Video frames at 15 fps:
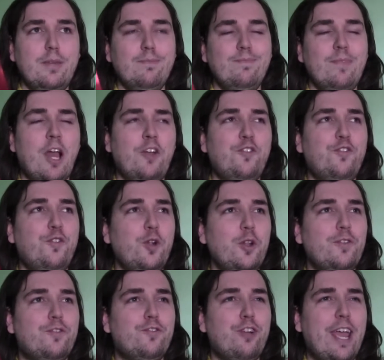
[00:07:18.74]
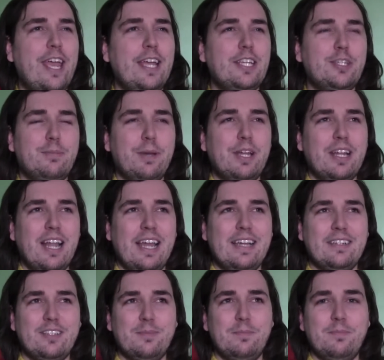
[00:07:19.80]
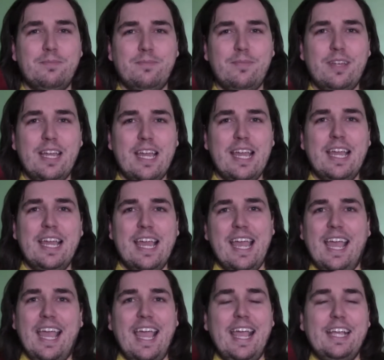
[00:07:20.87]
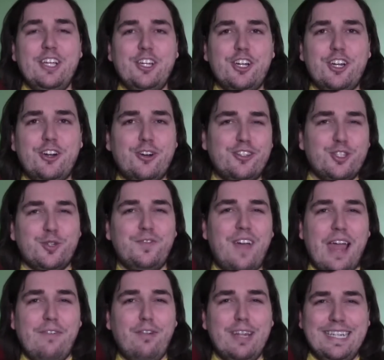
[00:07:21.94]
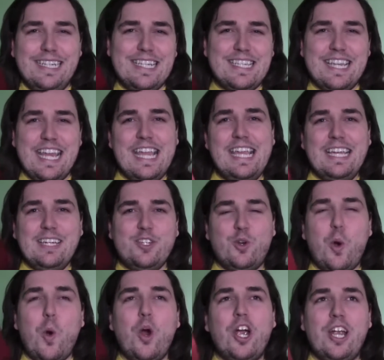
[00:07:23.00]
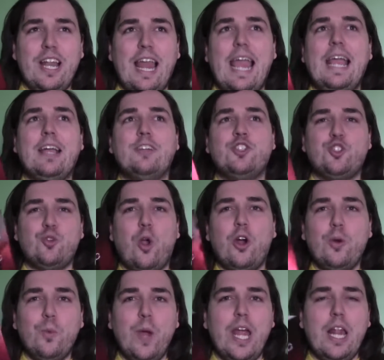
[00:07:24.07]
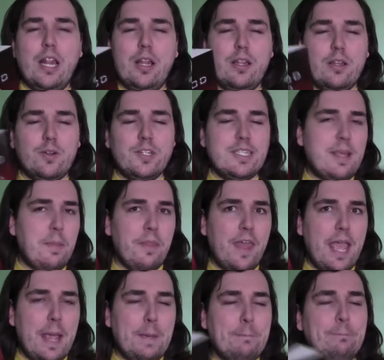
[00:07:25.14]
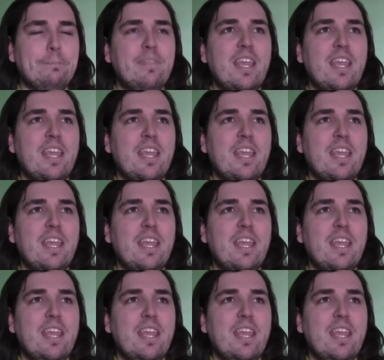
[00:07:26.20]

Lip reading: not full of rage, but like some anger or survival instinct or like a strong will or something.